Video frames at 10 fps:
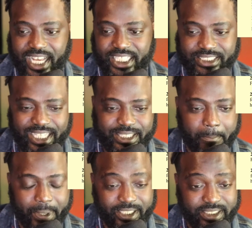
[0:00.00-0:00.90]
Is that the
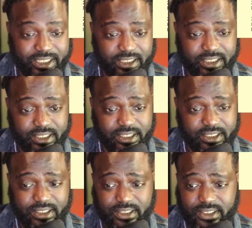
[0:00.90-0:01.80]
Macy's
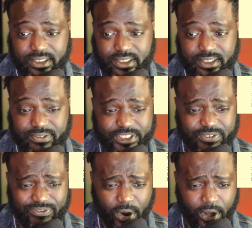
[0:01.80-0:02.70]

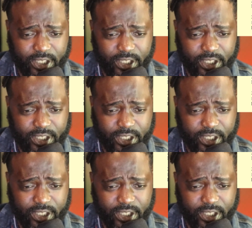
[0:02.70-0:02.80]
fall